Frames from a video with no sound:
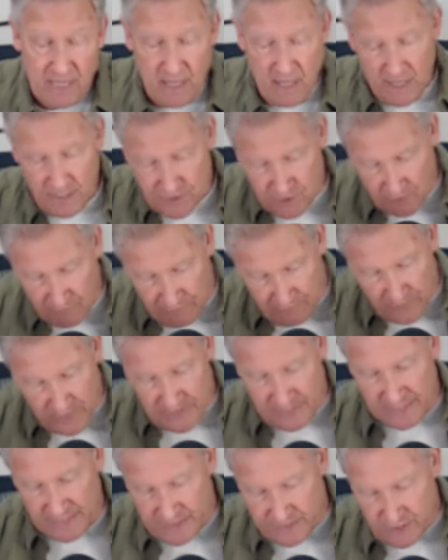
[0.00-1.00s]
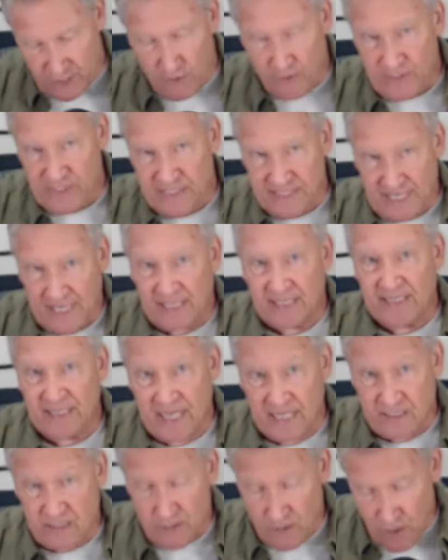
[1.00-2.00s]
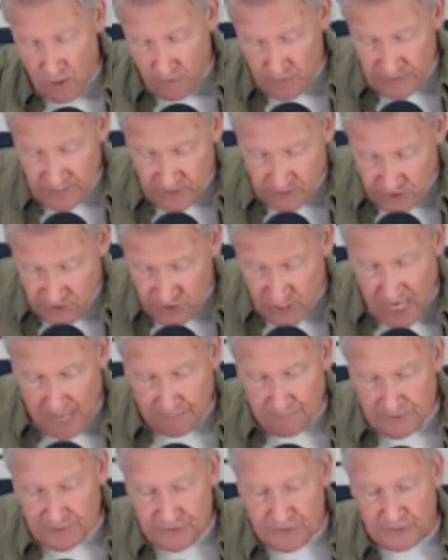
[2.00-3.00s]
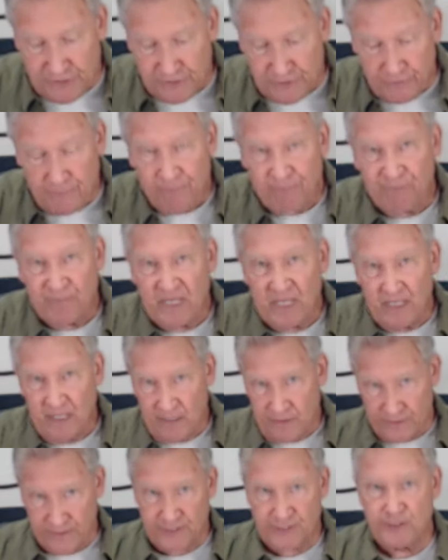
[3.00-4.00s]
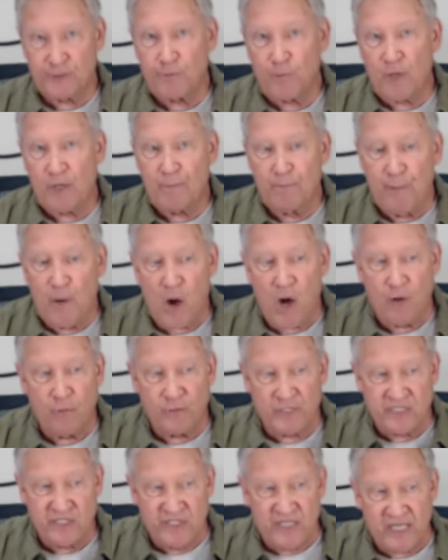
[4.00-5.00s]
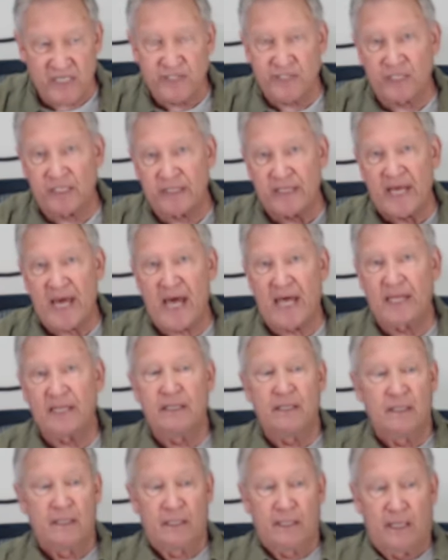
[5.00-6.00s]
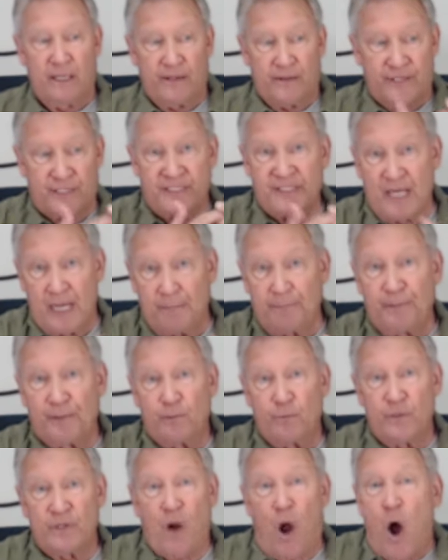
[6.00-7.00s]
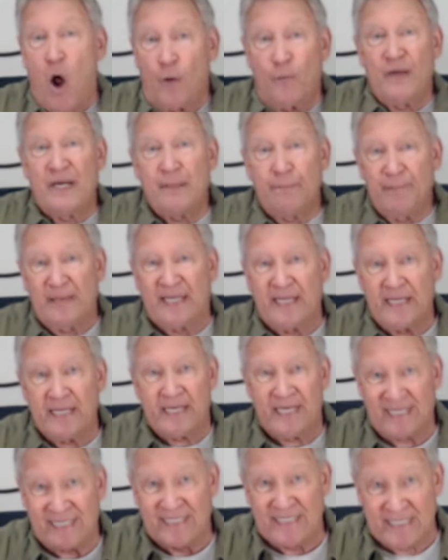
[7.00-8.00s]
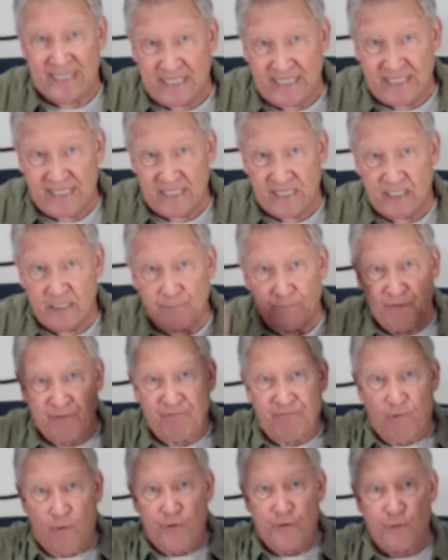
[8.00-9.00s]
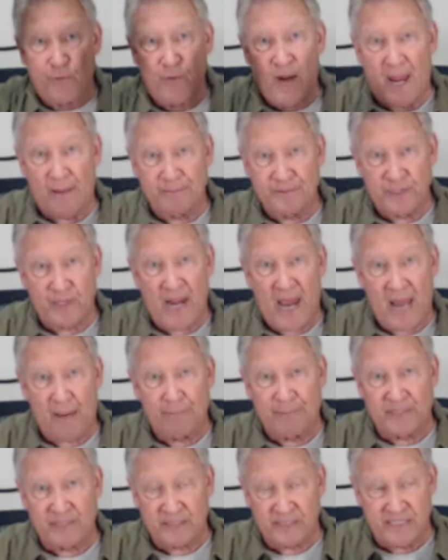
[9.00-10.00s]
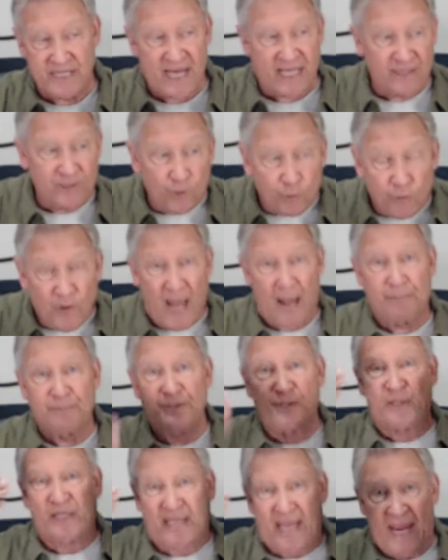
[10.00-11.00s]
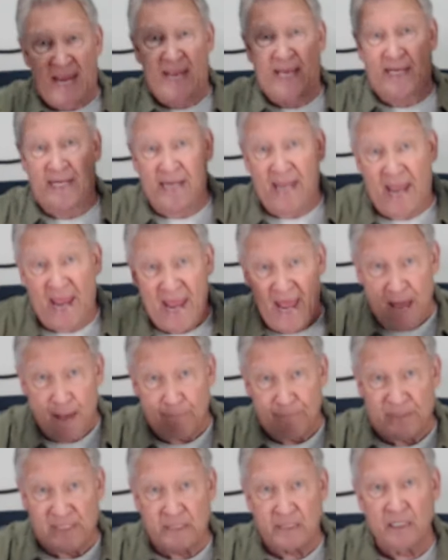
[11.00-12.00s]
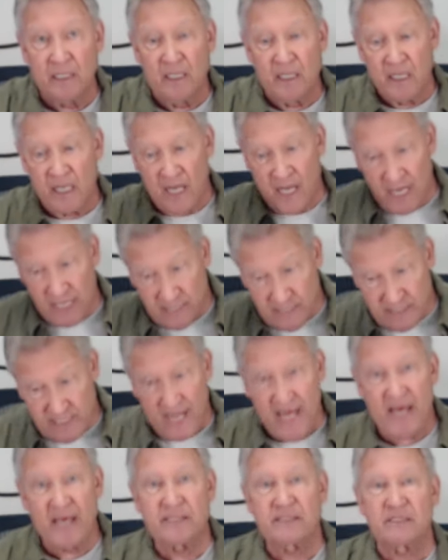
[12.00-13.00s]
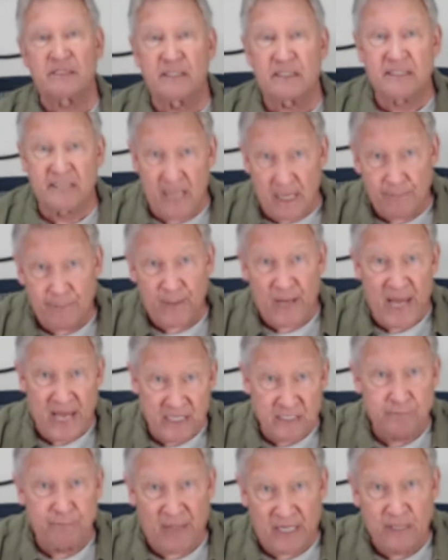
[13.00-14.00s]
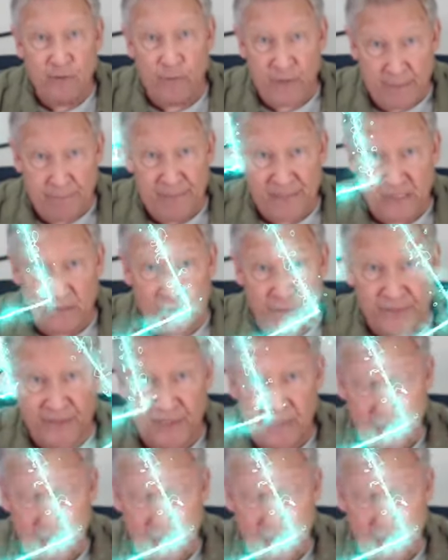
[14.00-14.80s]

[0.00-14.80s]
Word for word: So first let's go to Second Thessalonians chapter 2. This is where Paul was teaching that the temple would already be in existence before the rapture happens, that the rapture can't happen unless the temple has been rebuilt.